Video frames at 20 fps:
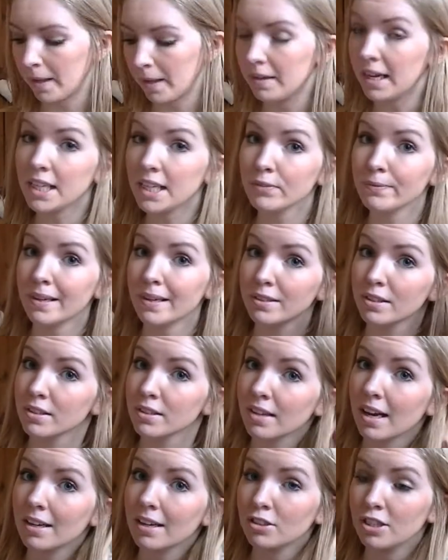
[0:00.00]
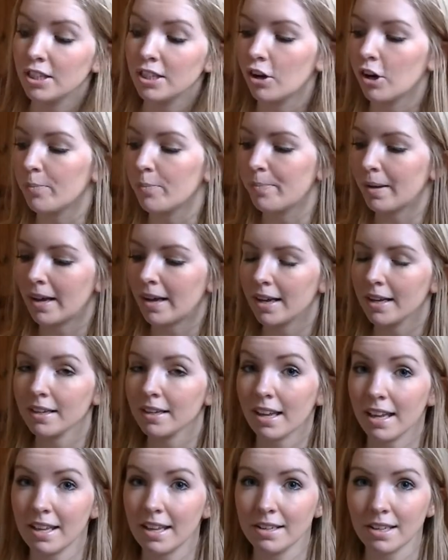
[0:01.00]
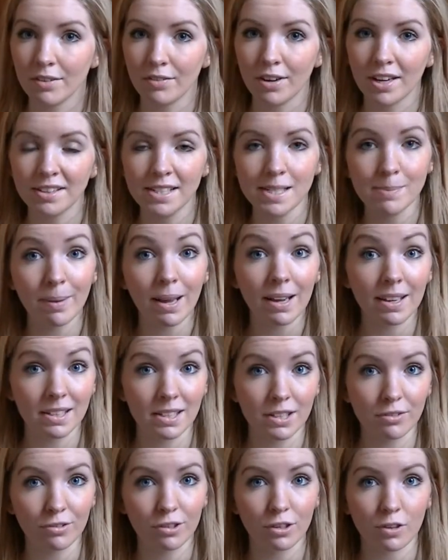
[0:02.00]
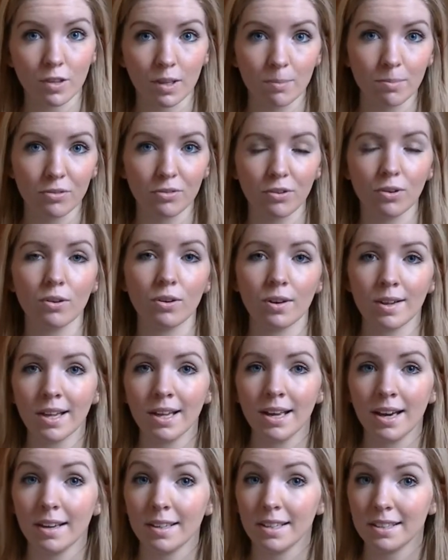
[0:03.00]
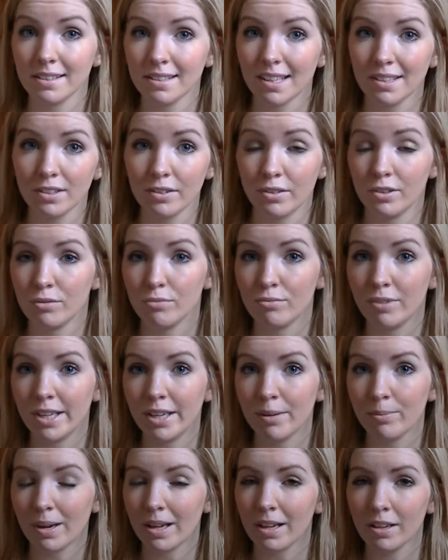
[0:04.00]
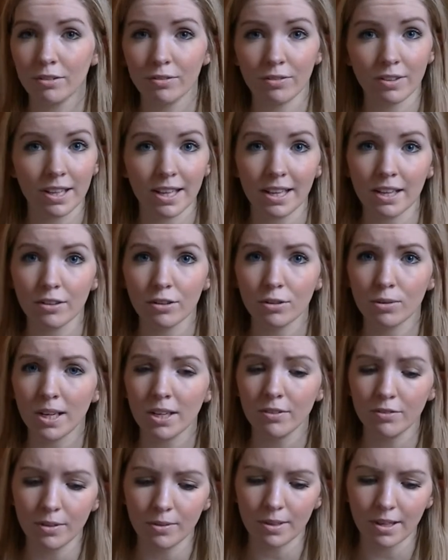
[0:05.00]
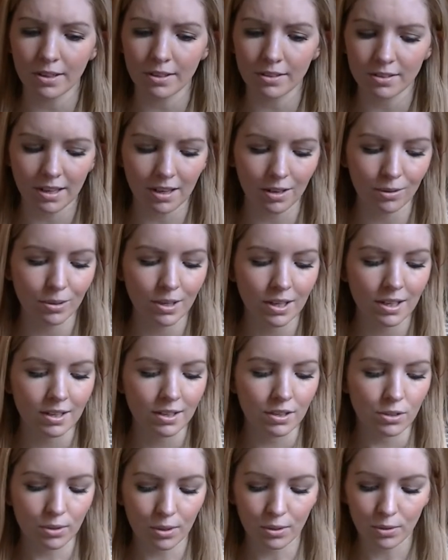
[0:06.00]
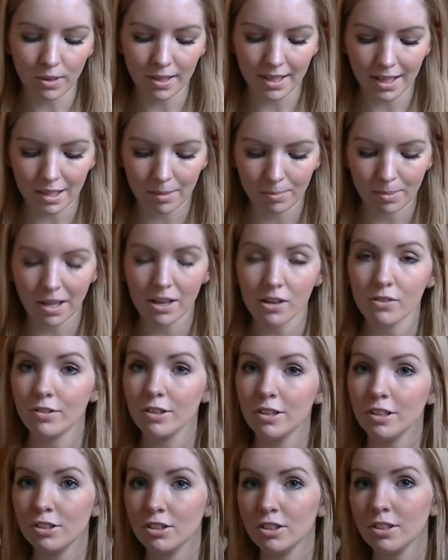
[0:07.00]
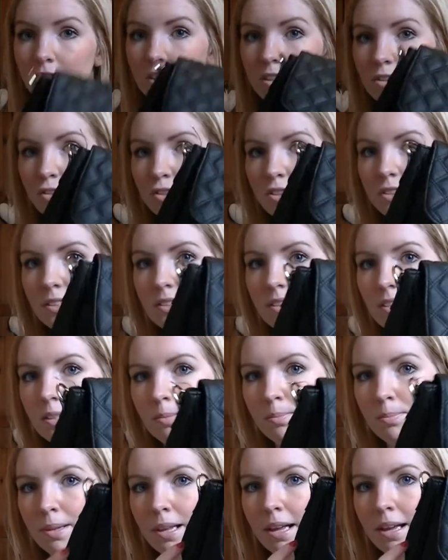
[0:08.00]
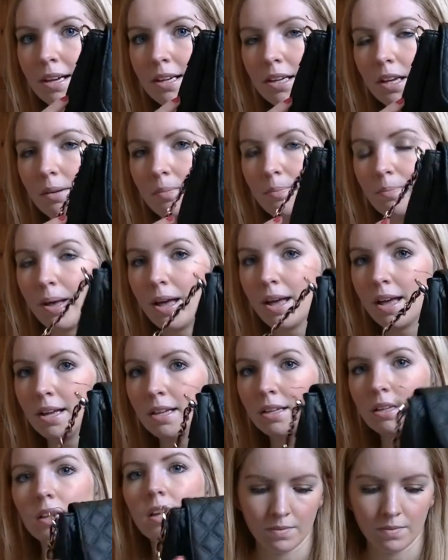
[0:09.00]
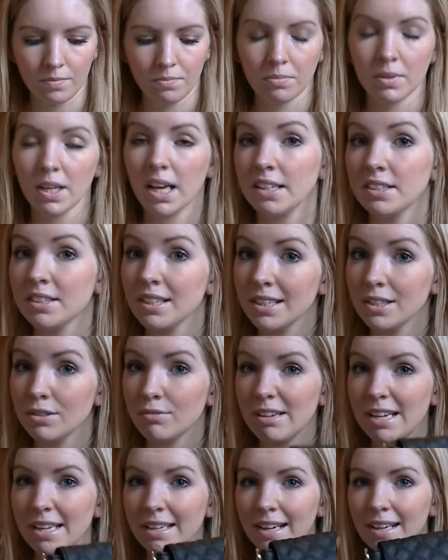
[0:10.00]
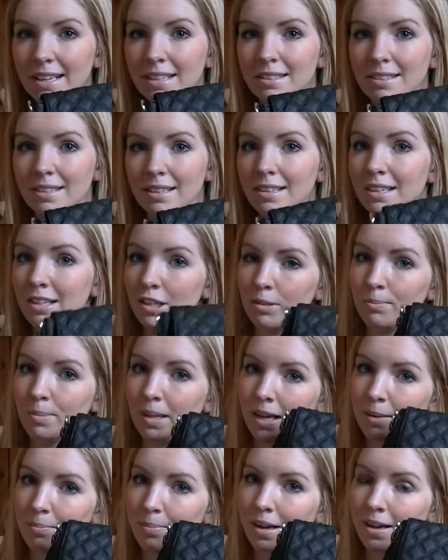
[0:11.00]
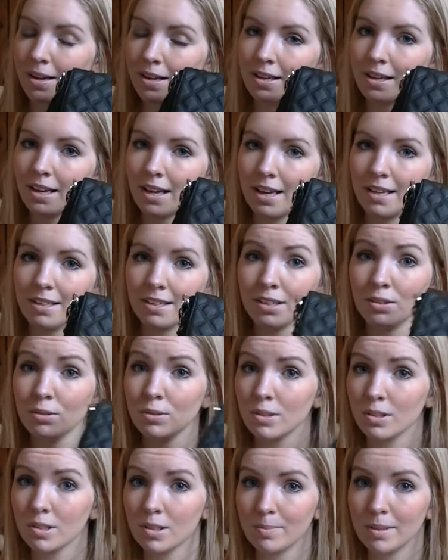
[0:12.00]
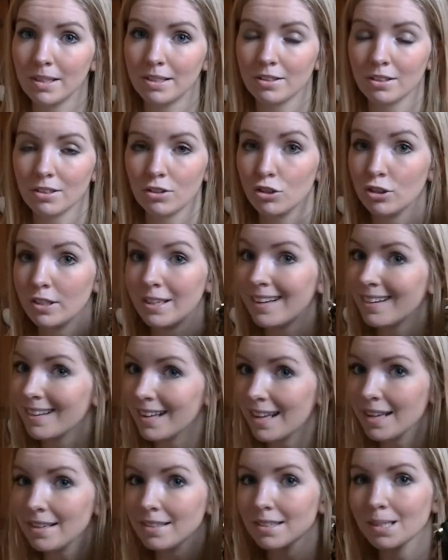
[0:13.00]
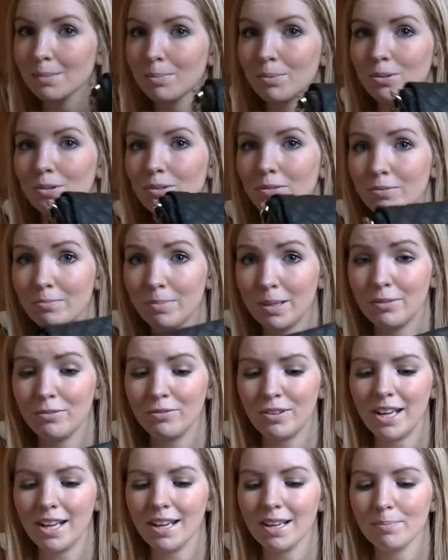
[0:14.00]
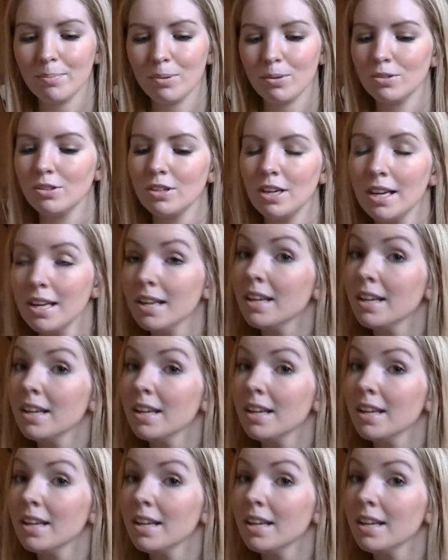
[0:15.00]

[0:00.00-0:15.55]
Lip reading: Next ASOS, I actually got a bag, and I've had this bag in a different colour before, and it's lasted just really well for like quite a few years now. So I thought I'd get the black version. It's just this little black bag. I just think it's a really nice little black bag, and I know it looks a bit Chanel-esque, but a bit fake, but